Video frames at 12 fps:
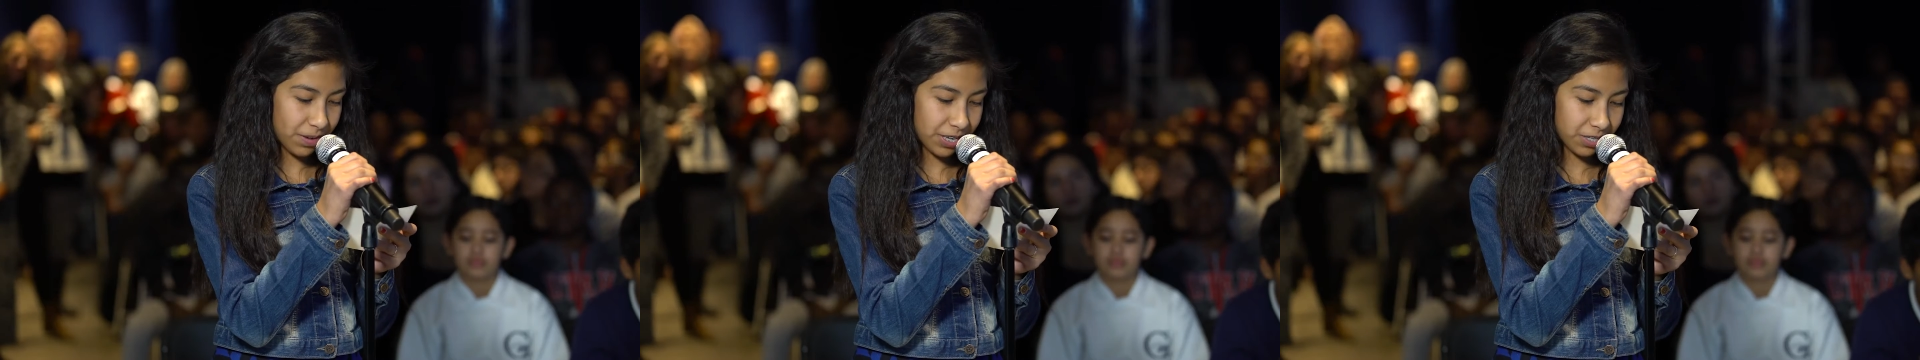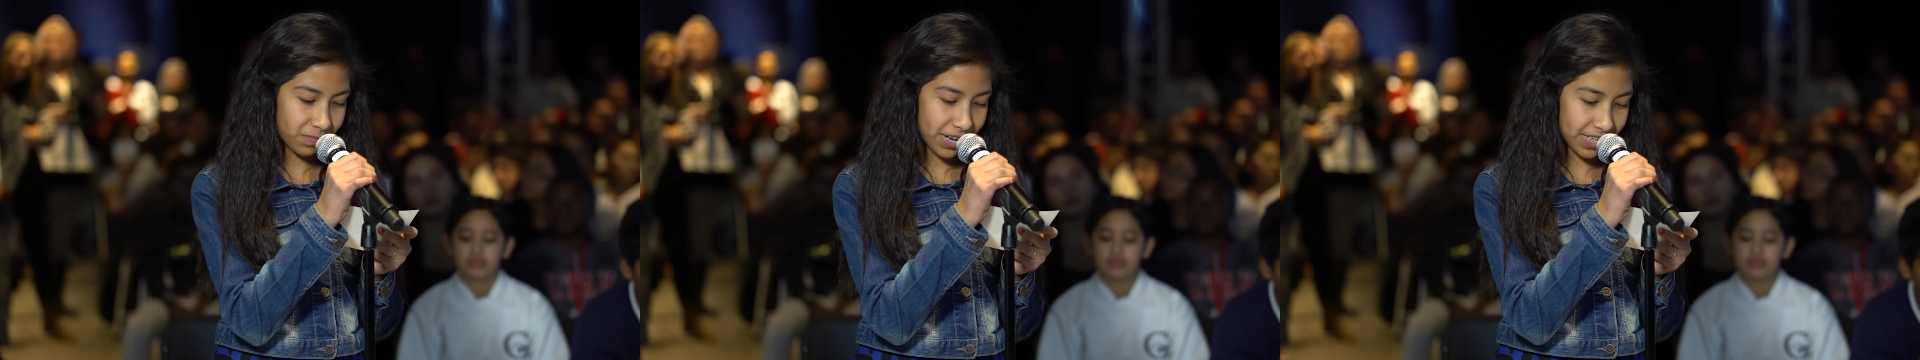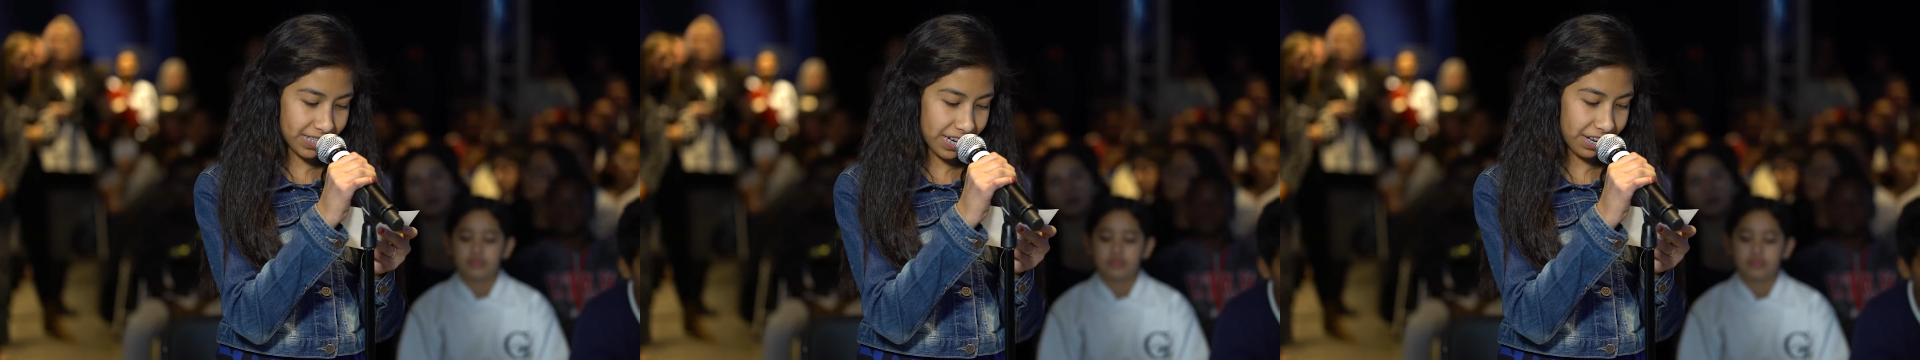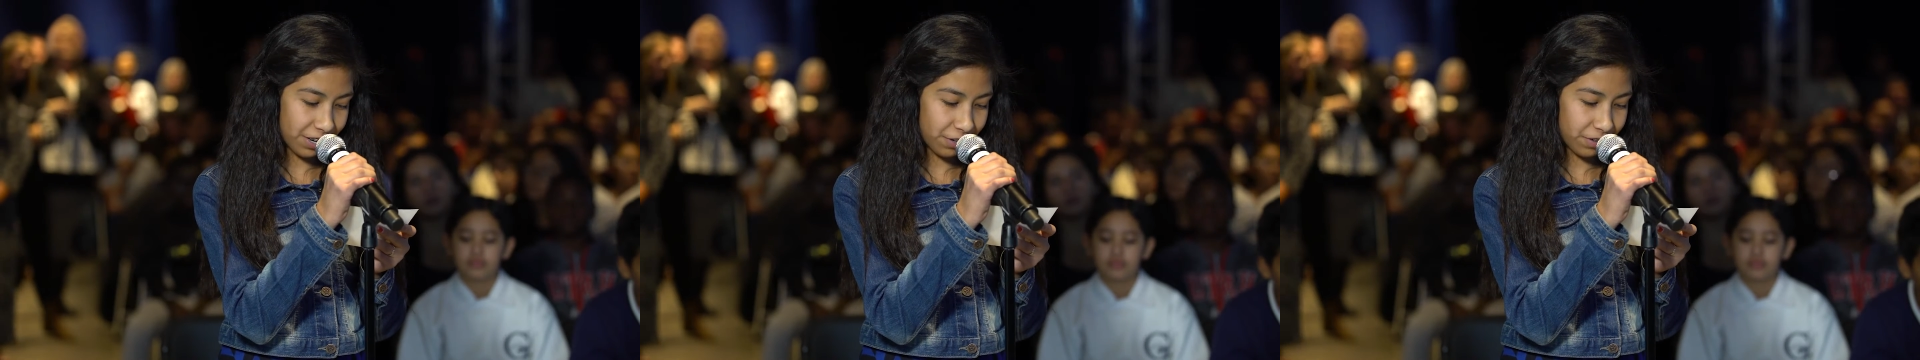Speaker 1: about space that
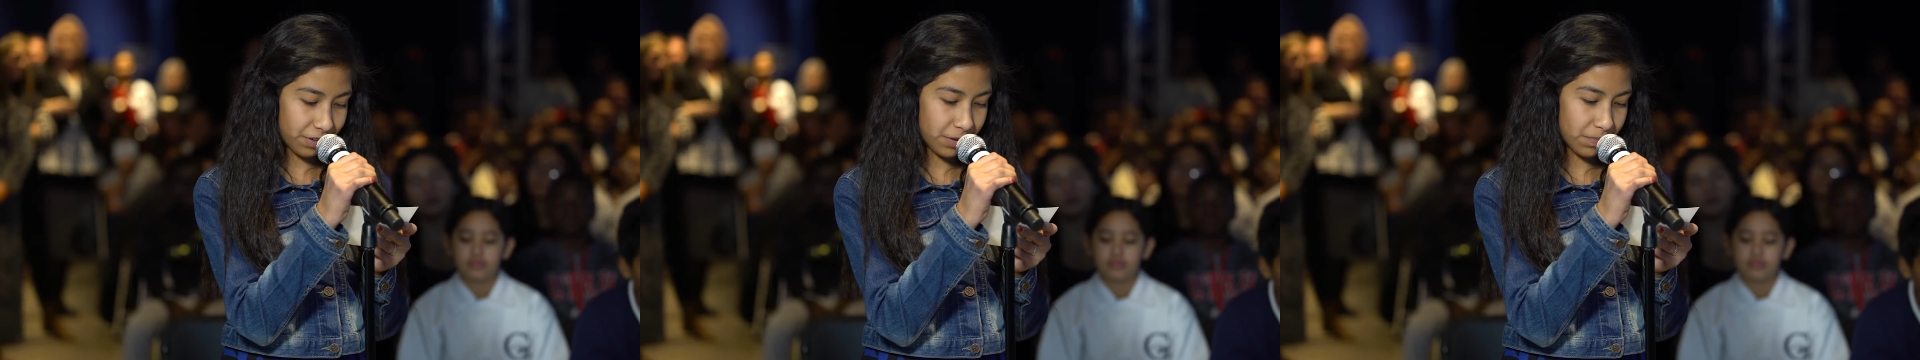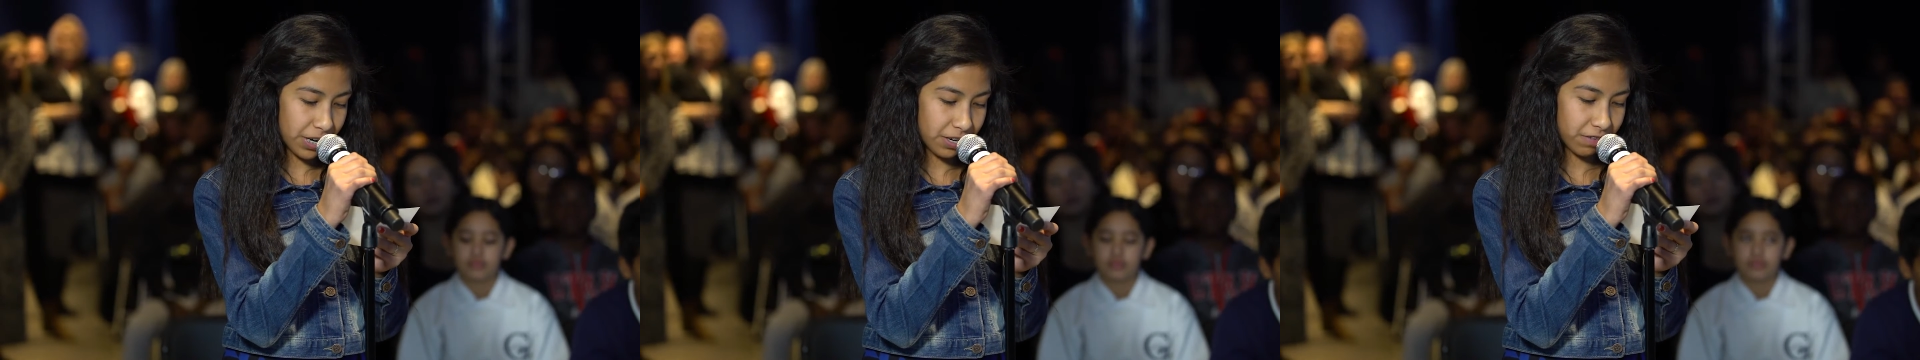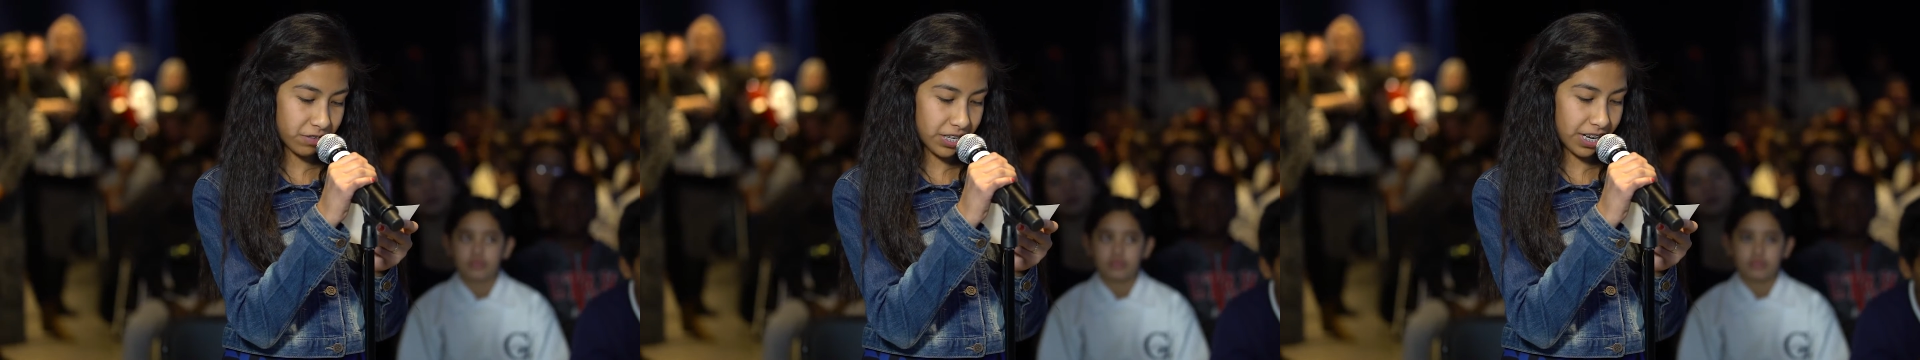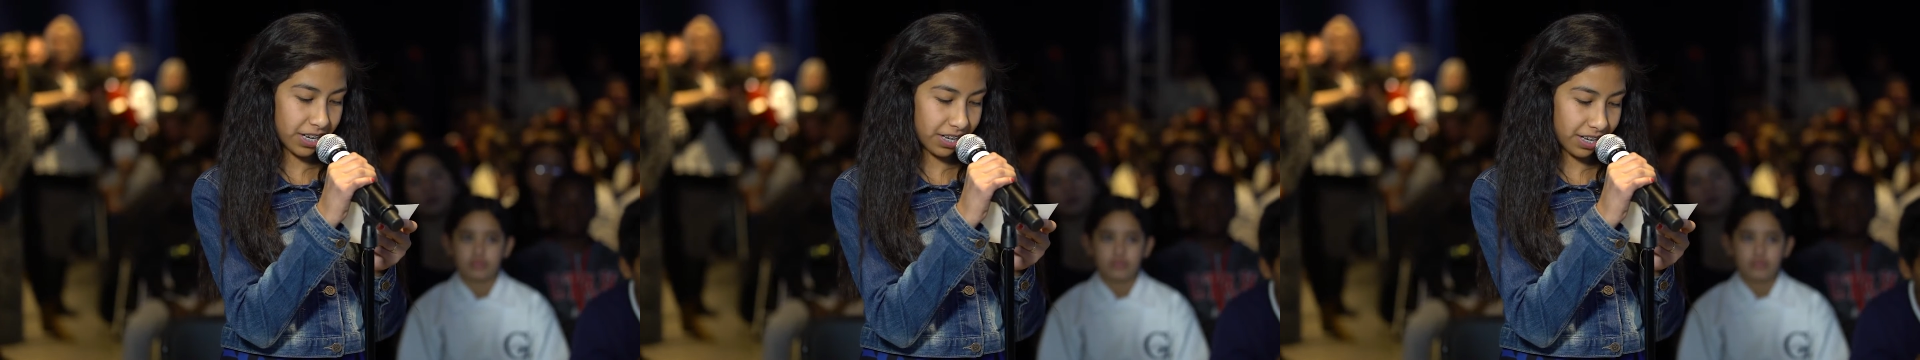no amount of
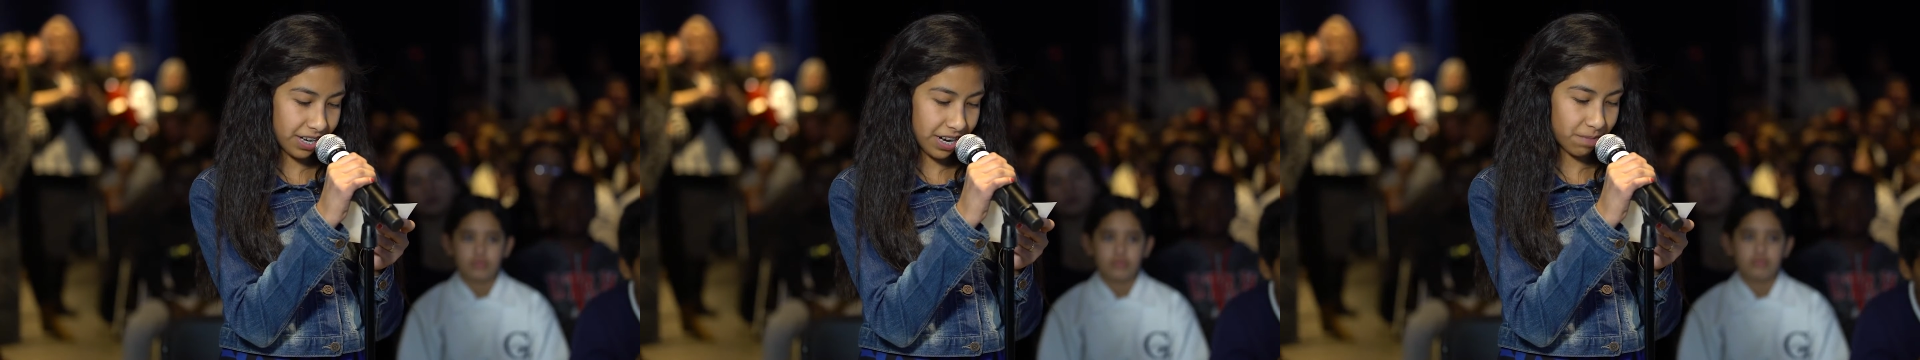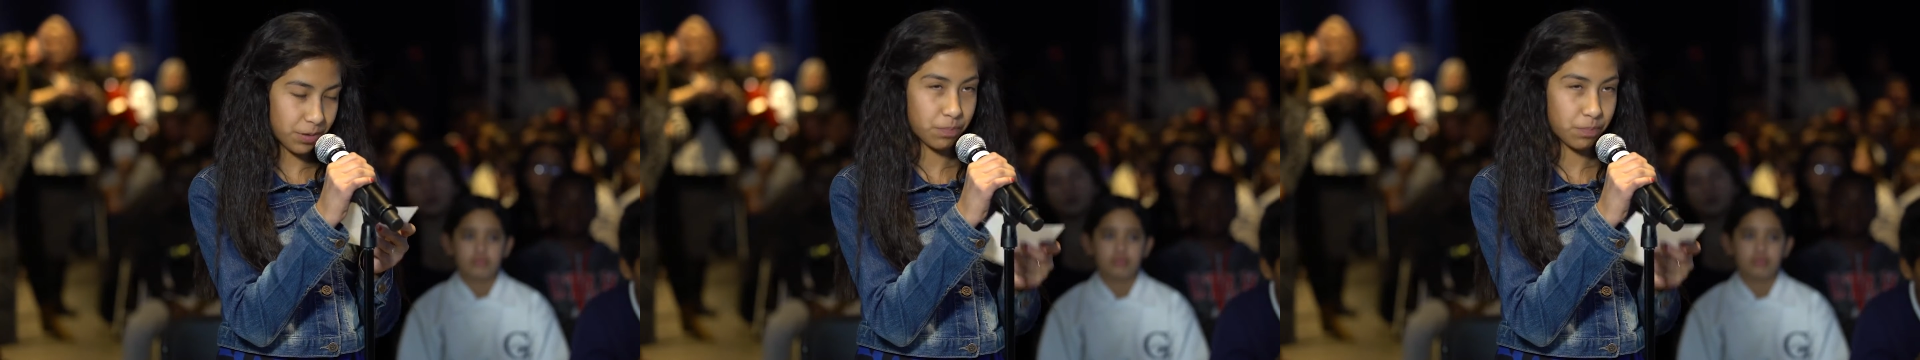training can